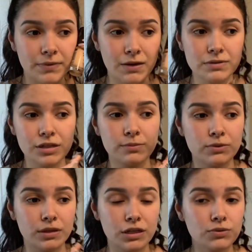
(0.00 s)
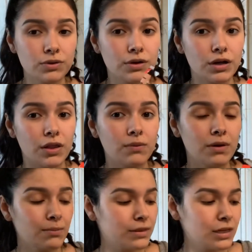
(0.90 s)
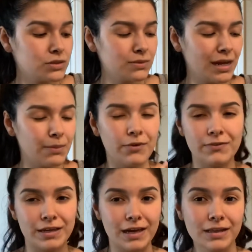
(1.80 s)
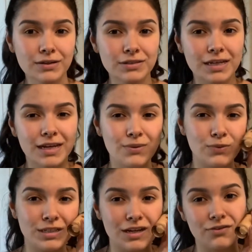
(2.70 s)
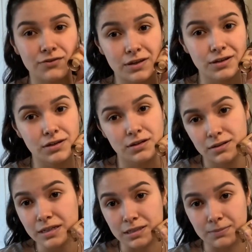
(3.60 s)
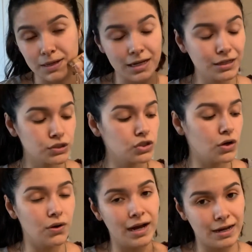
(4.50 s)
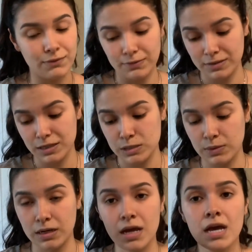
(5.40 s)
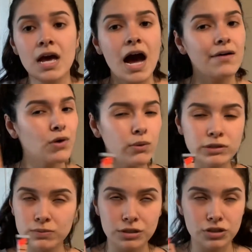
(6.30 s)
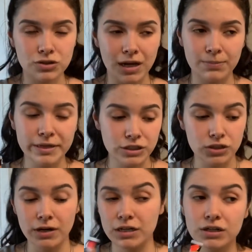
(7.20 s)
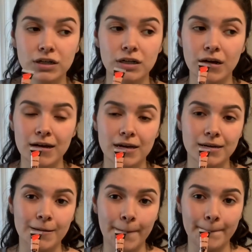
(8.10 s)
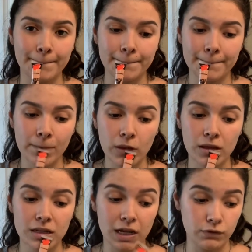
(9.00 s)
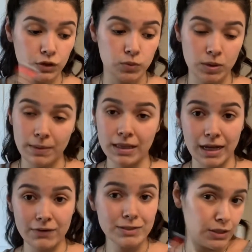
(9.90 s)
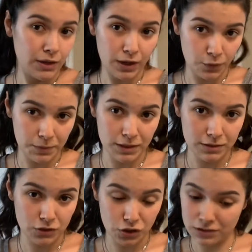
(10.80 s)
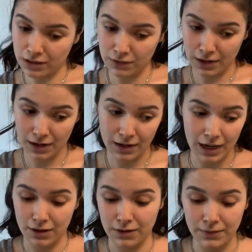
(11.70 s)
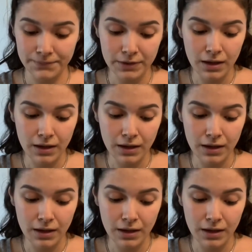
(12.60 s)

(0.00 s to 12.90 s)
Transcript: It was either between this one or another one, but this one had more of a yellow tint, which I feel is me, so I went with this one. I've always wanted to try Peach Corrector. Never used one in my life, so I hope it turns out okay. I don't know.